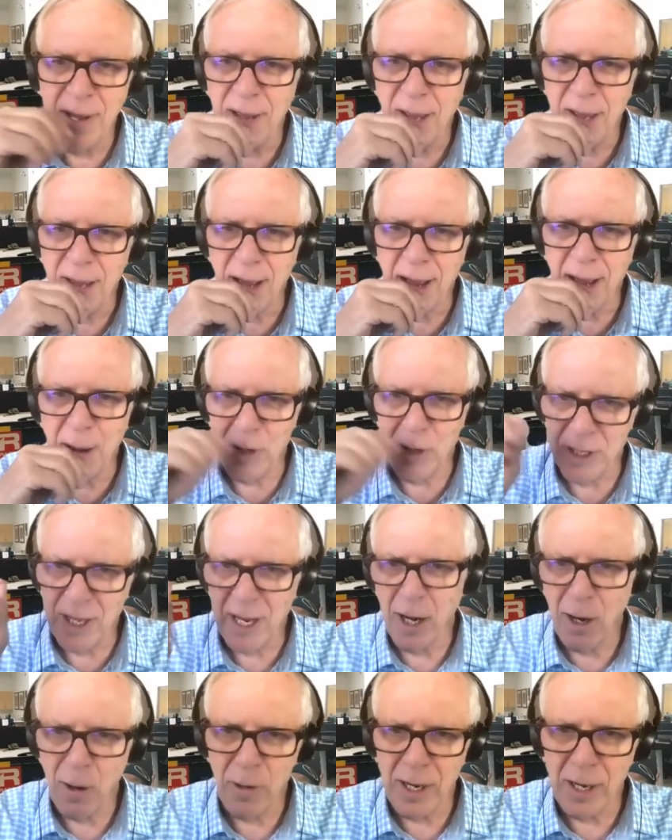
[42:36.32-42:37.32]
I was
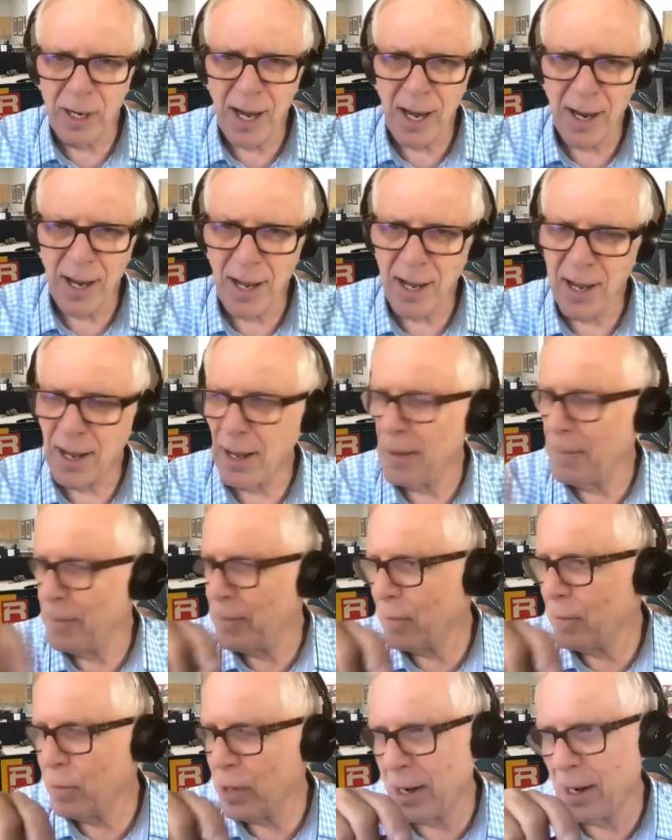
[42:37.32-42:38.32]
there when
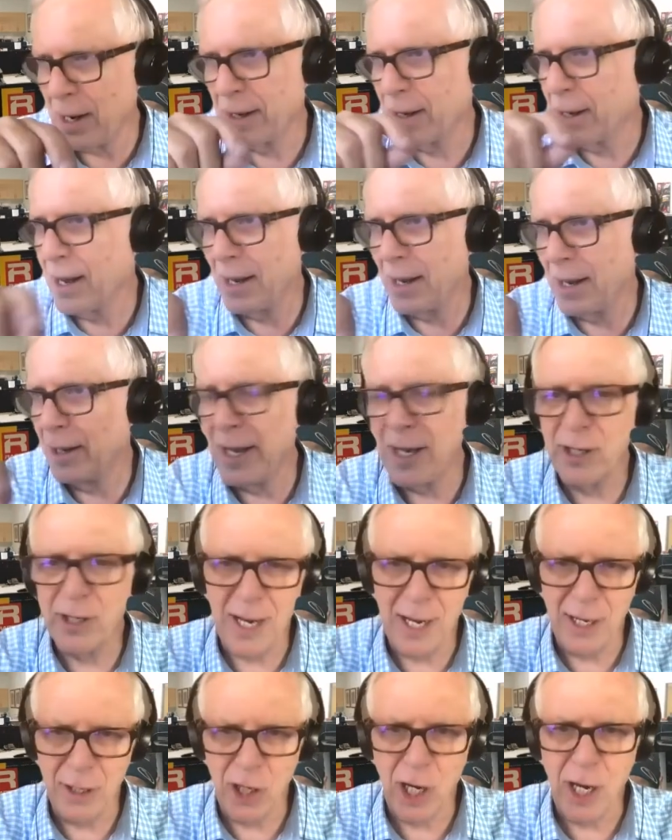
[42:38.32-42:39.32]
Lynn
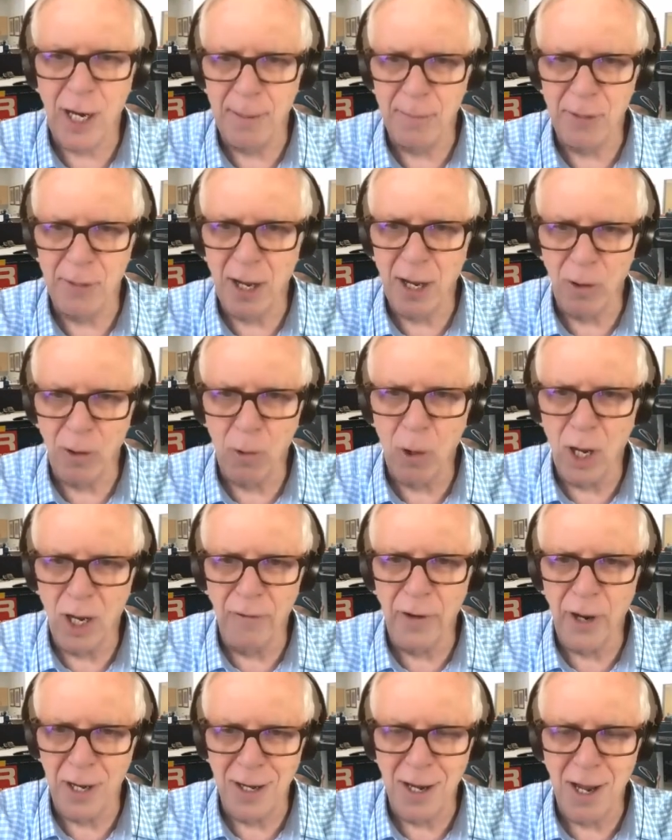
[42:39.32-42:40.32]
St. James
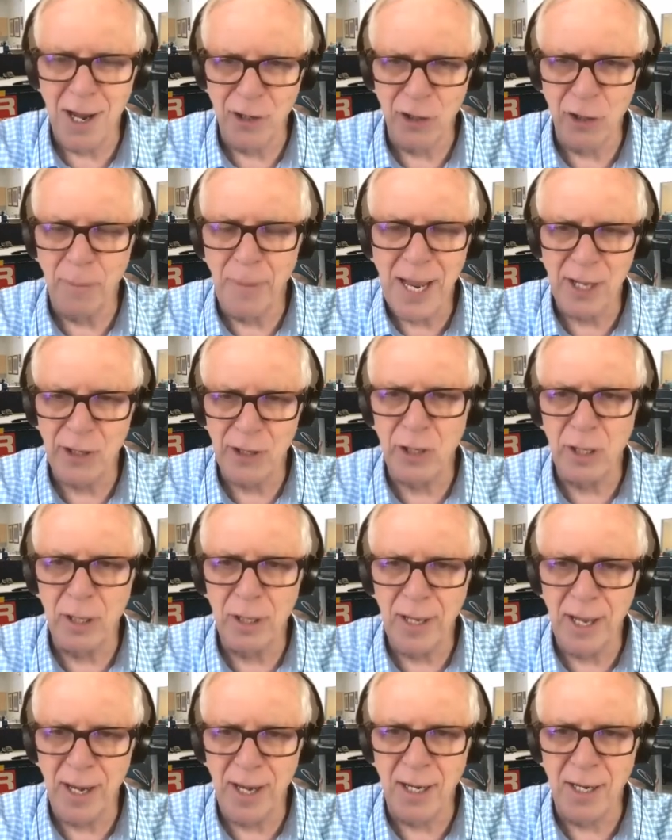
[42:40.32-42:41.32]
out-qualified Nigel Mansell
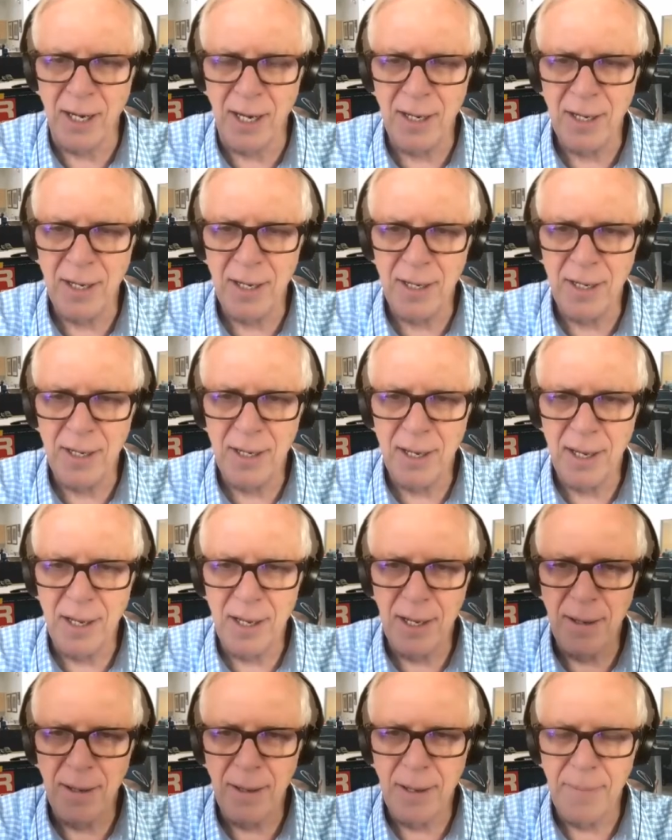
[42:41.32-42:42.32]
at Indy. Yep.
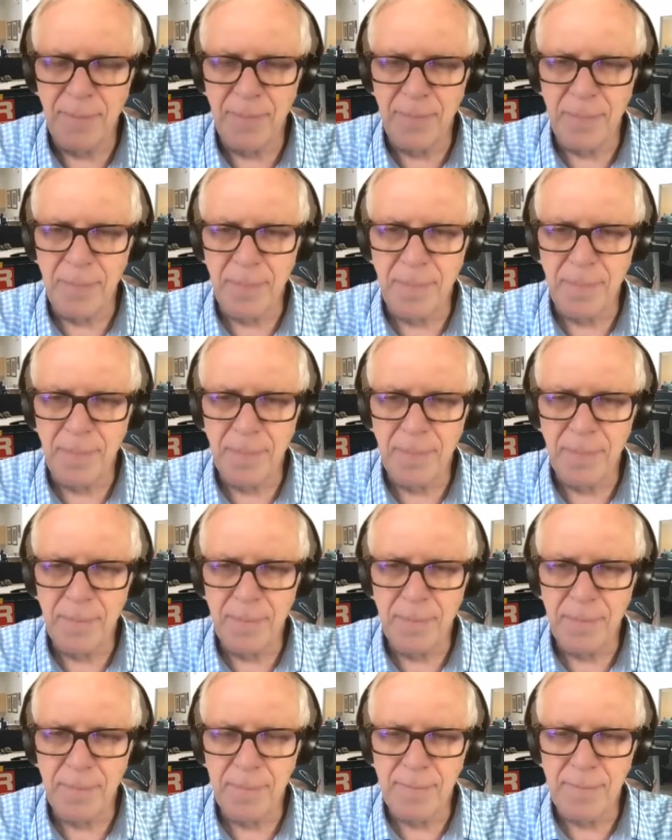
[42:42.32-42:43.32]
I worked for
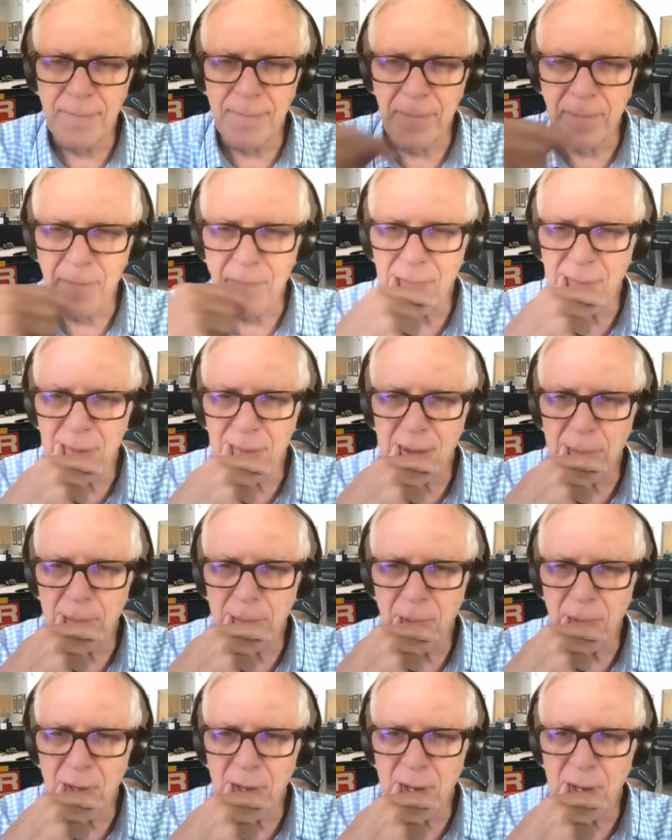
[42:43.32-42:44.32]
Dick Simon when she drove
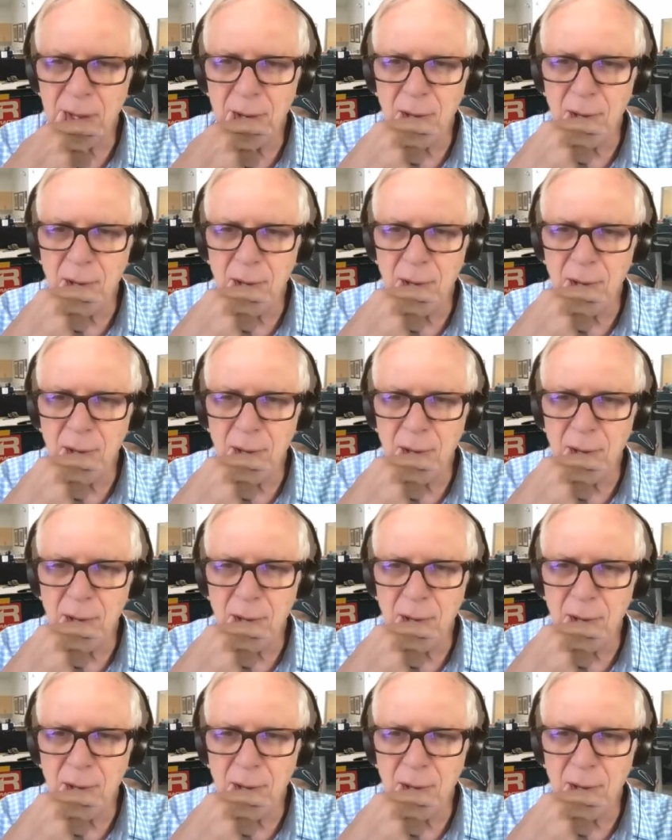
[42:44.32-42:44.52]
for him.